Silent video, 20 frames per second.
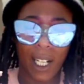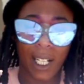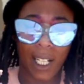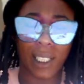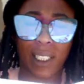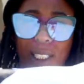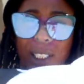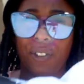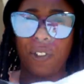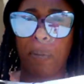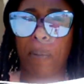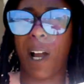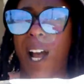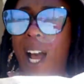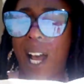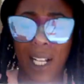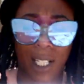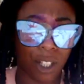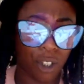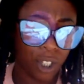I got this from
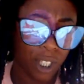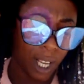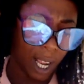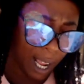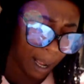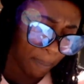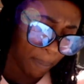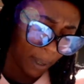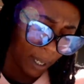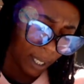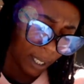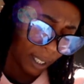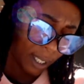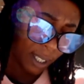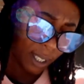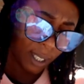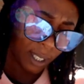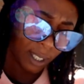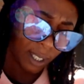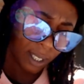Hot
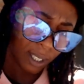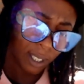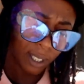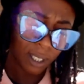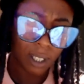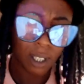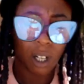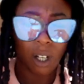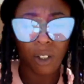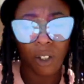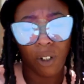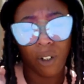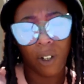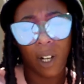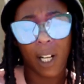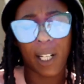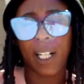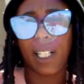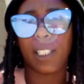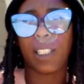Topics. Oh no,
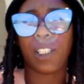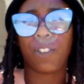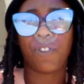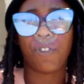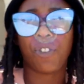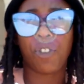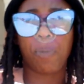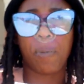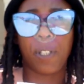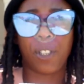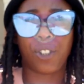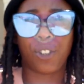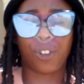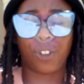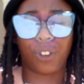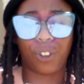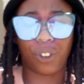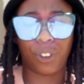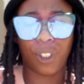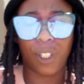I got this from
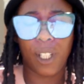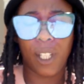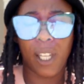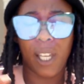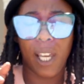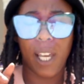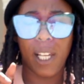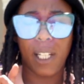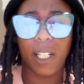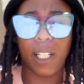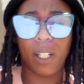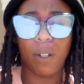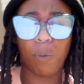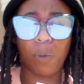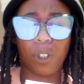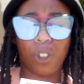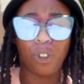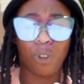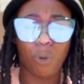Spencer's, and it was